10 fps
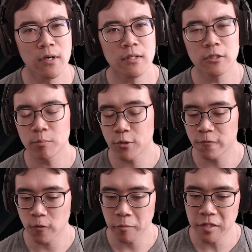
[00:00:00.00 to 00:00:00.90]
little
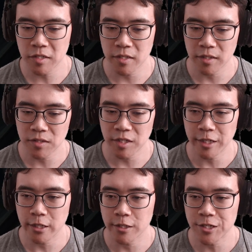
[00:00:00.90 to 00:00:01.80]
performance things
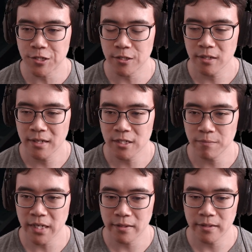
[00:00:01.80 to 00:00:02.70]
here just to
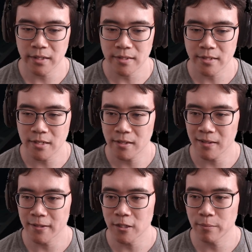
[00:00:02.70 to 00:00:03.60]
make things a
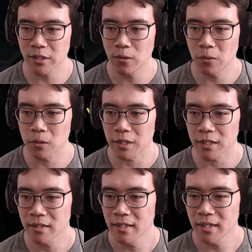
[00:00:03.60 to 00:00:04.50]
little bit
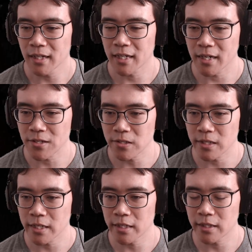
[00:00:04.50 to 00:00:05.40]
cooler. So
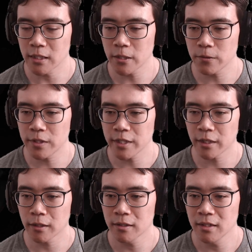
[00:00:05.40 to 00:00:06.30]
they load
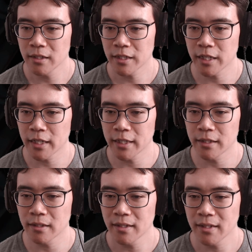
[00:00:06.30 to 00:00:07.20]
their
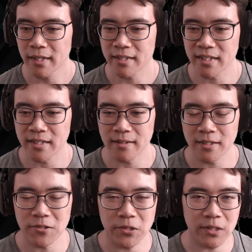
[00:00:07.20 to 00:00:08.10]
gun, and then they
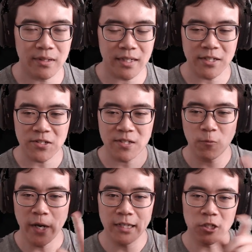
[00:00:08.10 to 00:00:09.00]
just
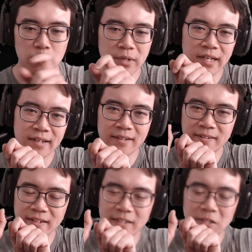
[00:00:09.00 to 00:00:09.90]
wait a little bit,
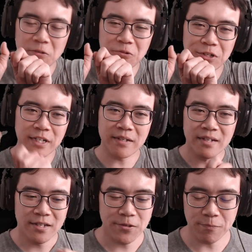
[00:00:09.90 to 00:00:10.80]
and they really
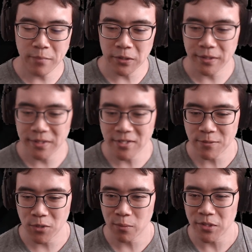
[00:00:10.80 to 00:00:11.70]
milk this
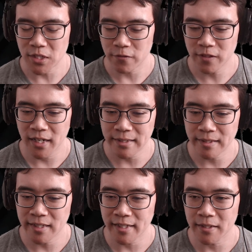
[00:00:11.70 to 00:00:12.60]
moment of cocking
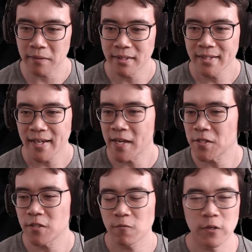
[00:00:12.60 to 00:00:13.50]
the gun,
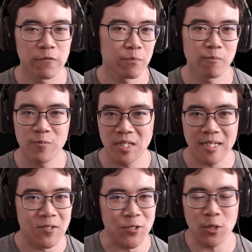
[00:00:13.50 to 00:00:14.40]
as we've
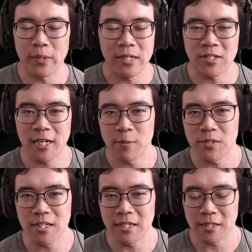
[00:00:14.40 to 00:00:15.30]
seen so many
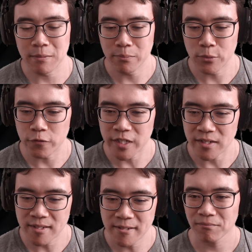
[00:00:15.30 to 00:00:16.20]
times in
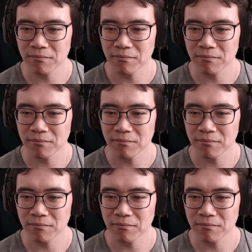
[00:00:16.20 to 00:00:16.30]
movies.